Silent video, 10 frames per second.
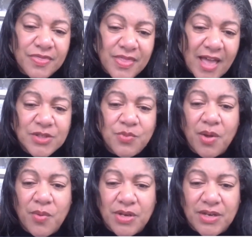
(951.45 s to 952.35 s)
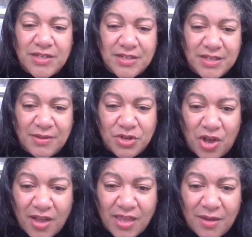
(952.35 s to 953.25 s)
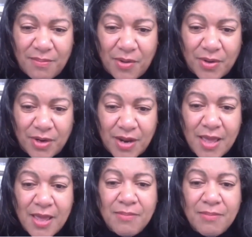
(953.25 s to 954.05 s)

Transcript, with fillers: That's why we need to keep talking about it,